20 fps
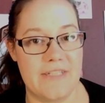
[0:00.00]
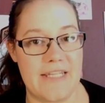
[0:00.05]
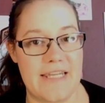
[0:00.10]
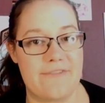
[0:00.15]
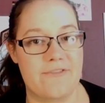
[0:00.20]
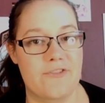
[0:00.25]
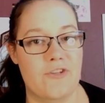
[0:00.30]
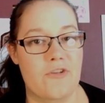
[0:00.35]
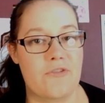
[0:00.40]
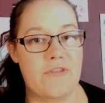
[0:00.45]

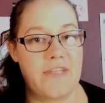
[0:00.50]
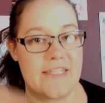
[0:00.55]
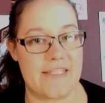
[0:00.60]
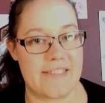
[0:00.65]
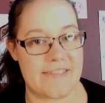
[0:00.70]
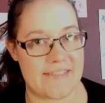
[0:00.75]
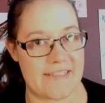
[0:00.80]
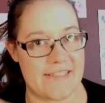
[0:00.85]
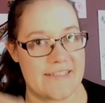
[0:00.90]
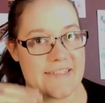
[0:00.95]
even though
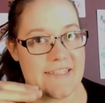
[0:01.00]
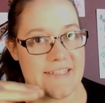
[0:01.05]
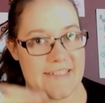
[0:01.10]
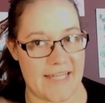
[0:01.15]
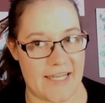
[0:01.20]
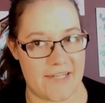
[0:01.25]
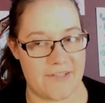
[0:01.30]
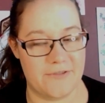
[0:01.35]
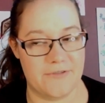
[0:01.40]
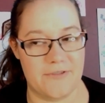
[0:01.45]
this is the
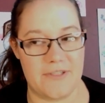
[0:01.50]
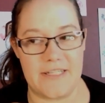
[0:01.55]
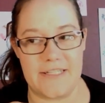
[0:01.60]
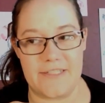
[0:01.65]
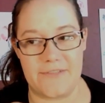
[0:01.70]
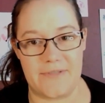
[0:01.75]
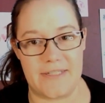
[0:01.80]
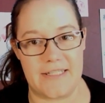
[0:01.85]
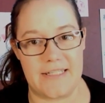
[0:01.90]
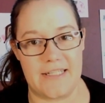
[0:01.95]
channel that
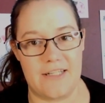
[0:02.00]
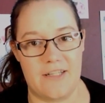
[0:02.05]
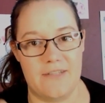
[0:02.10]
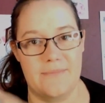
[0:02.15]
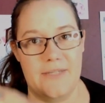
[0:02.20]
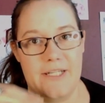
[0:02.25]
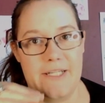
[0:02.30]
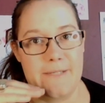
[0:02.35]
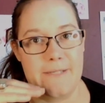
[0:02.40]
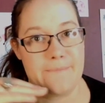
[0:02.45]
is really like
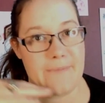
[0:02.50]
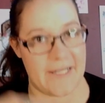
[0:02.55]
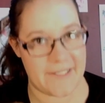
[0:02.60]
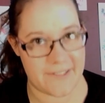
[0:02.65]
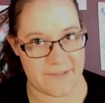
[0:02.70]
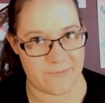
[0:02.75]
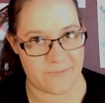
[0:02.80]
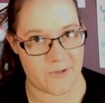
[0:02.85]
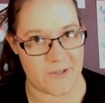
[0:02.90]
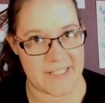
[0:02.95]
my
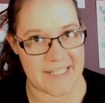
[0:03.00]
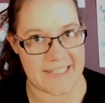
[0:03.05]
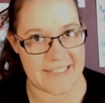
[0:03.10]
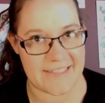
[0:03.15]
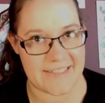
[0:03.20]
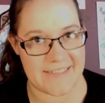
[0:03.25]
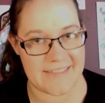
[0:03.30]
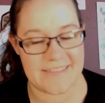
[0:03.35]
passion project.